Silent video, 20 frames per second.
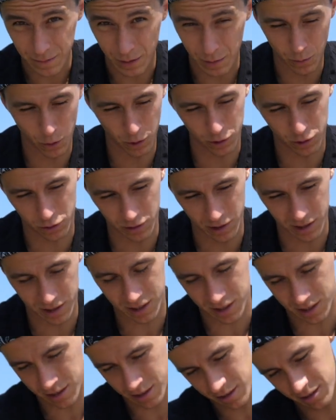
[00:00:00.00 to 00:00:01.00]
the more
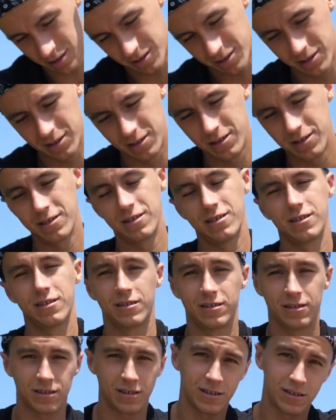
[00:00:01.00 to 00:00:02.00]
tricks.
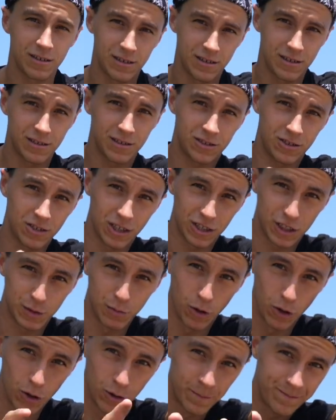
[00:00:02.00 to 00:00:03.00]
See you guys
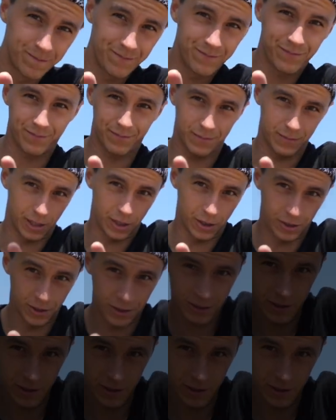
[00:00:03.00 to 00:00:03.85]
tomorrow. Later.